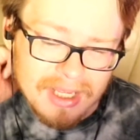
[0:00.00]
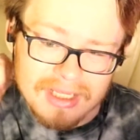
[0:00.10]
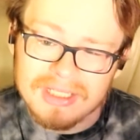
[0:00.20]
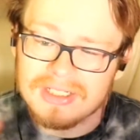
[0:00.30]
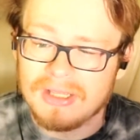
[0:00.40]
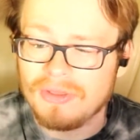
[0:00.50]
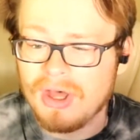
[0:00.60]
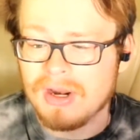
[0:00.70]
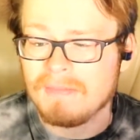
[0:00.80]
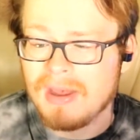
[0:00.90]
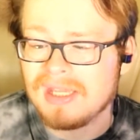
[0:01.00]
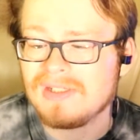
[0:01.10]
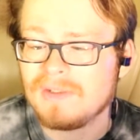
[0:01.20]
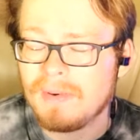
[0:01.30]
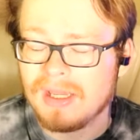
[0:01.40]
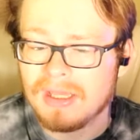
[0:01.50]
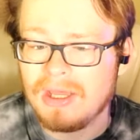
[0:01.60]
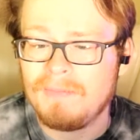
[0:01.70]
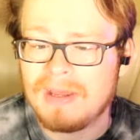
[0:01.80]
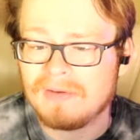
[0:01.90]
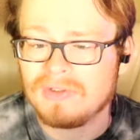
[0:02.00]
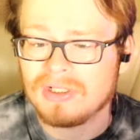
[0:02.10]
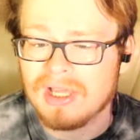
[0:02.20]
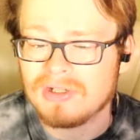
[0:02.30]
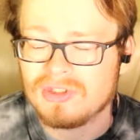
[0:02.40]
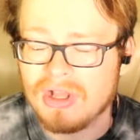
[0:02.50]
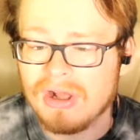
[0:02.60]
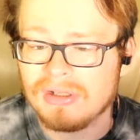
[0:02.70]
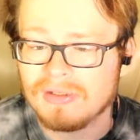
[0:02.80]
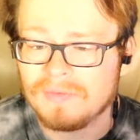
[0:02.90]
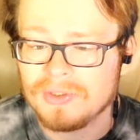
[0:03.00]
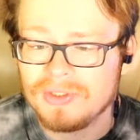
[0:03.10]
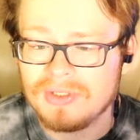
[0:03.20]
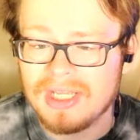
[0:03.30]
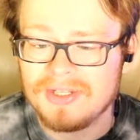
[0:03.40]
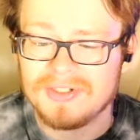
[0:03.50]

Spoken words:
because I thought it might spike up after kind of stalling for 2 days.